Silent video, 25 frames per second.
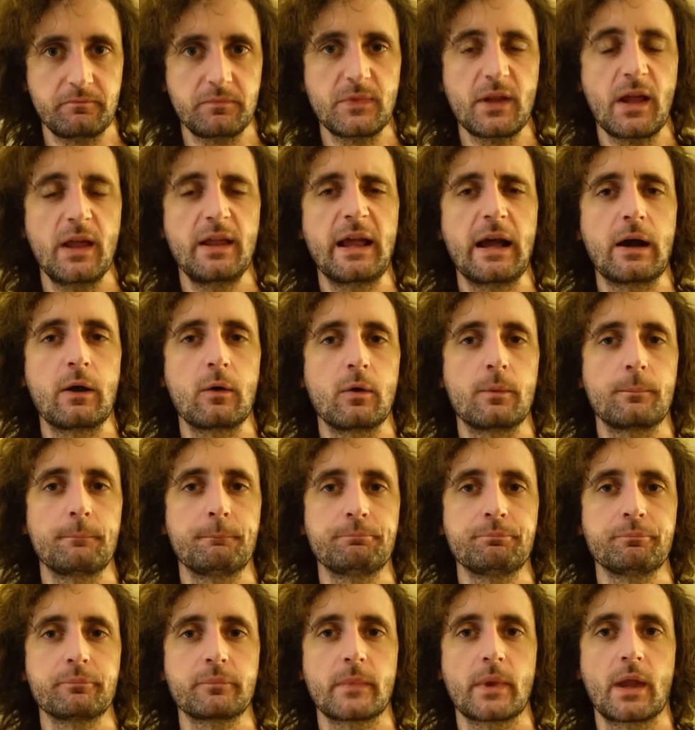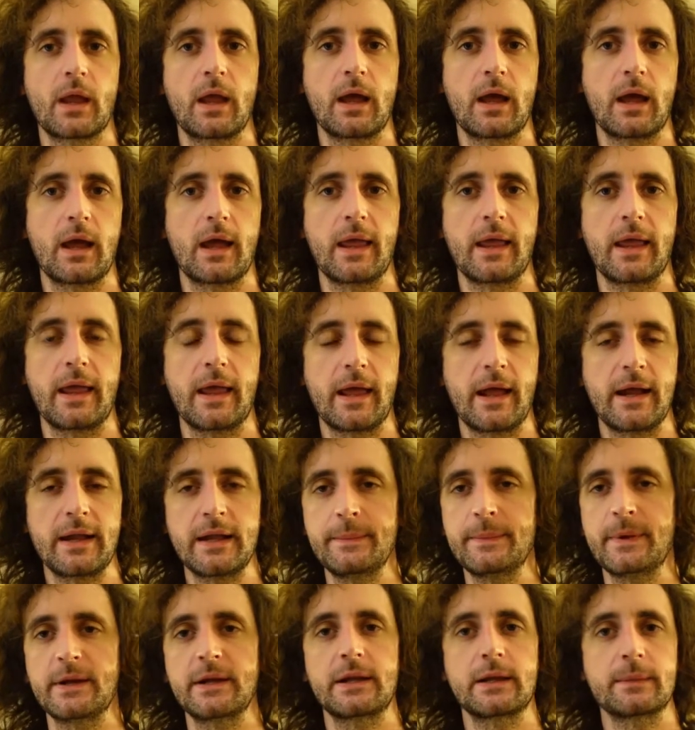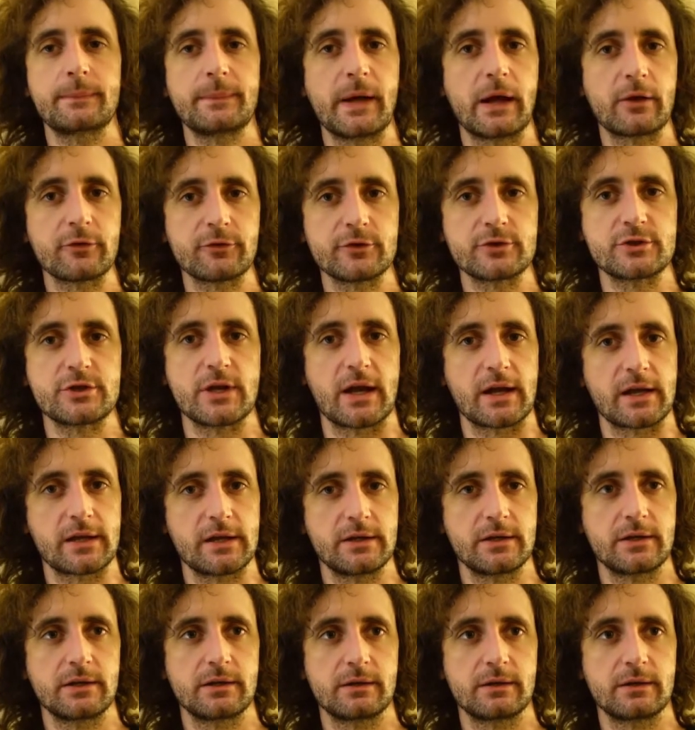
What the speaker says: Now, anybody can bounce a check.